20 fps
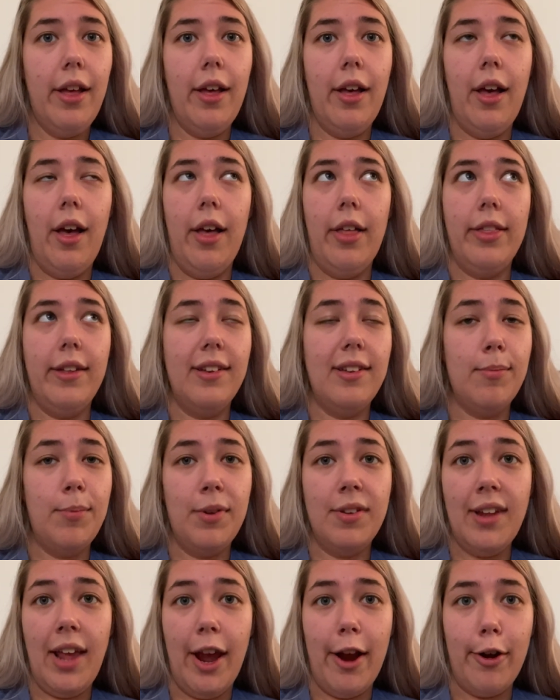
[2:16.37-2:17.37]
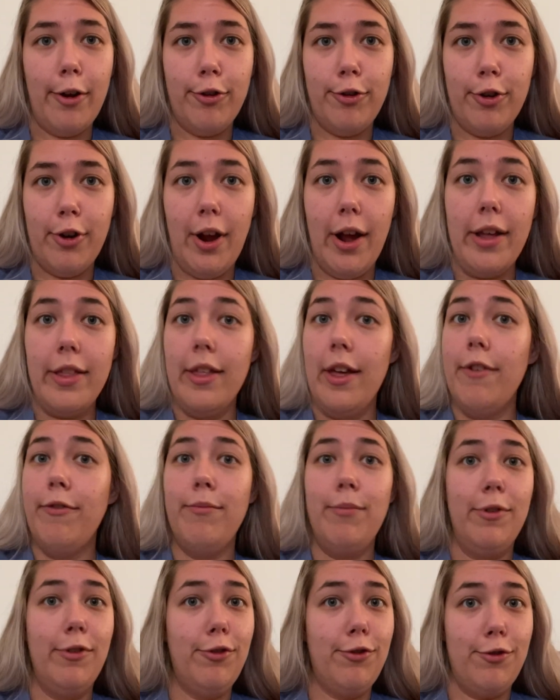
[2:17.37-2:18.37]
Elizabeth's character. I loved
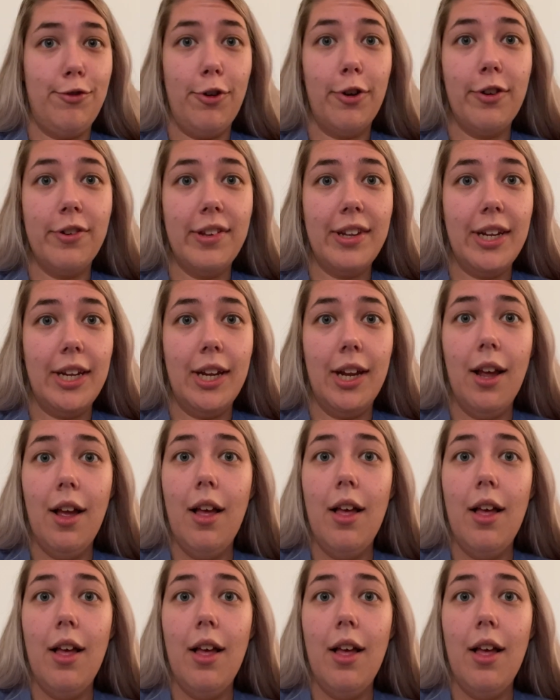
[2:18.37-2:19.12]
Mr. Darcy.